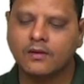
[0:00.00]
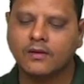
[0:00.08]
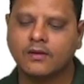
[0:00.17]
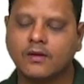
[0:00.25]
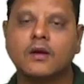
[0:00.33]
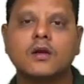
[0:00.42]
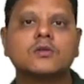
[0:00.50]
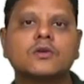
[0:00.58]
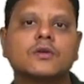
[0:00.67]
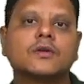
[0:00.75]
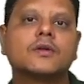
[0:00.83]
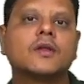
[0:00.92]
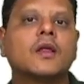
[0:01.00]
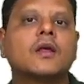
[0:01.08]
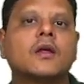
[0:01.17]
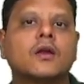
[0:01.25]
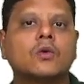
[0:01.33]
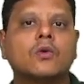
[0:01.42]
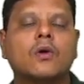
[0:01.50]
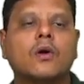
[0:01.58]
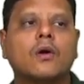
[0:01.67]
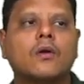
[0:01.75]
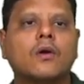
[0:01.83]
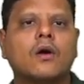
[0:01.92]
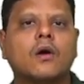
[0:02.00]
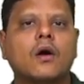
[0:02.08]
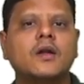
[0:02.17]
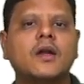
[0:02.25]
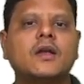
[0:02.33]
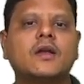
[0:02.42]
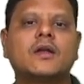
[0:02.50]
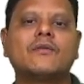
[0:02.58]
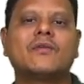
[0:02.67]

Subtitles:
Understood? So audit will